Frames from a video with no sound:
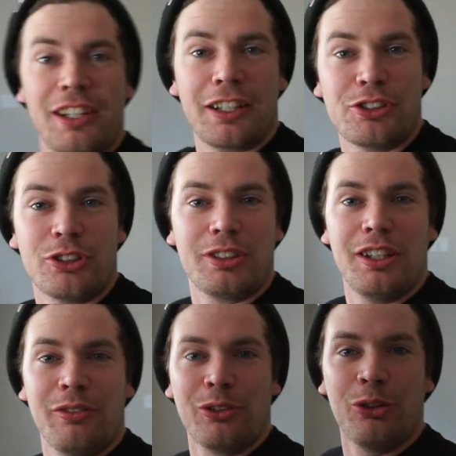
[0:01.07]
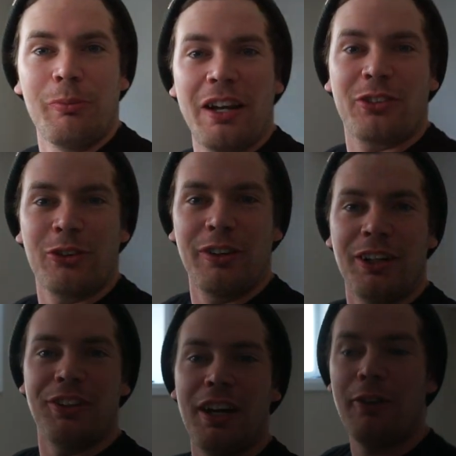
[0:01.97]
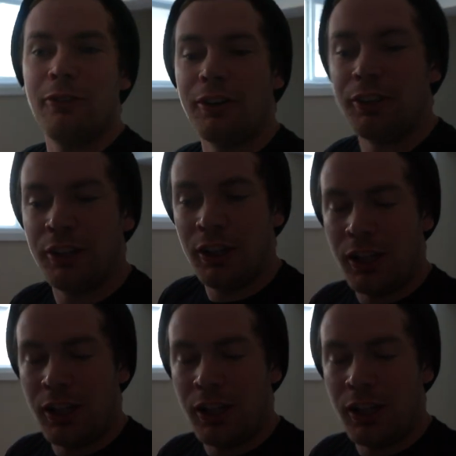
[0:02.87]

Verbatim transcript: like I should give a little backstory on that one.